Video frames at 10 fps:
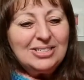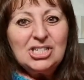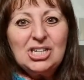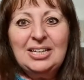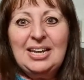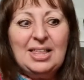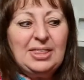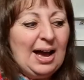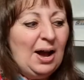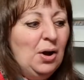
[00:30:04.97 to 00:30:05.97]

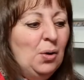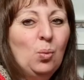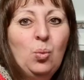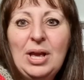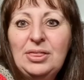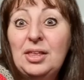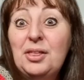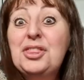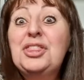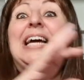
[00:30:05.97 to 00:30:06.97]
together with
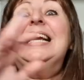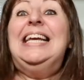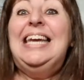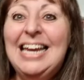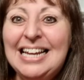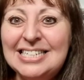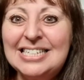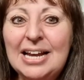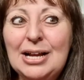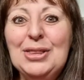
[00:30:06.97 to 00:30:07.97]
the kit.